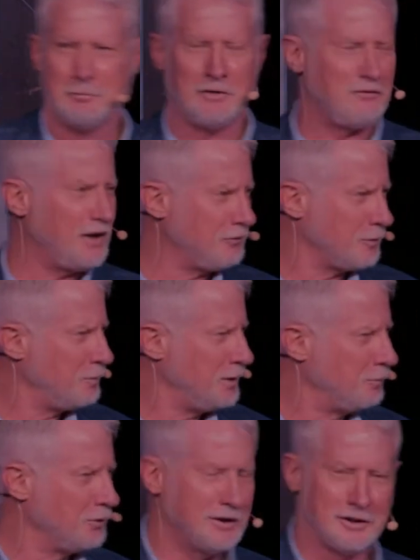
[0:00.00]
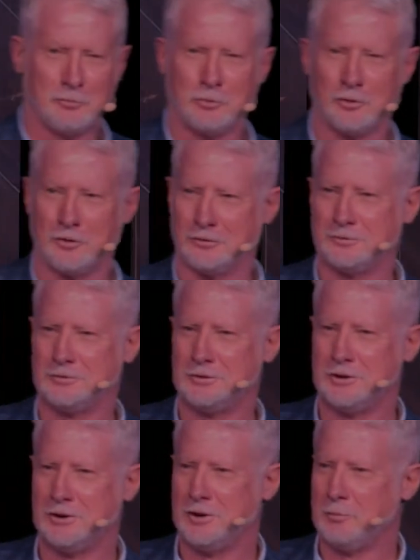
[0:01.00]
favorite people in the world.
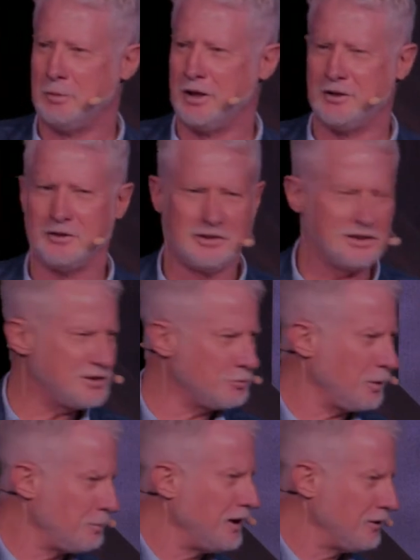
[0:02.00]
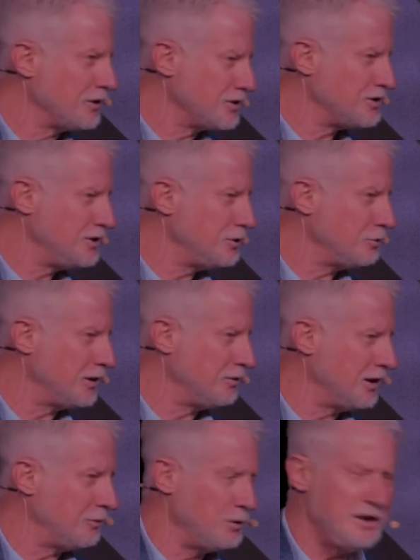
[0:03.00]
But this is what parents do, and,
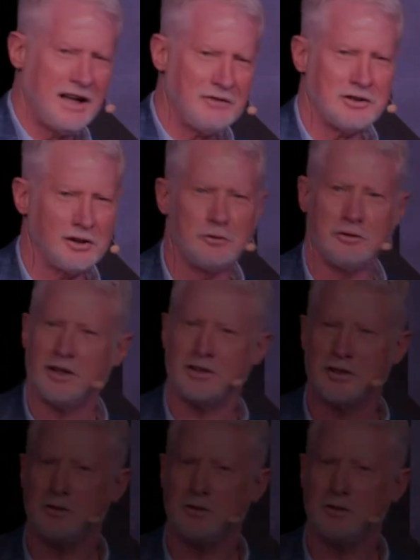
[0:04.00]
and we have to learn not to do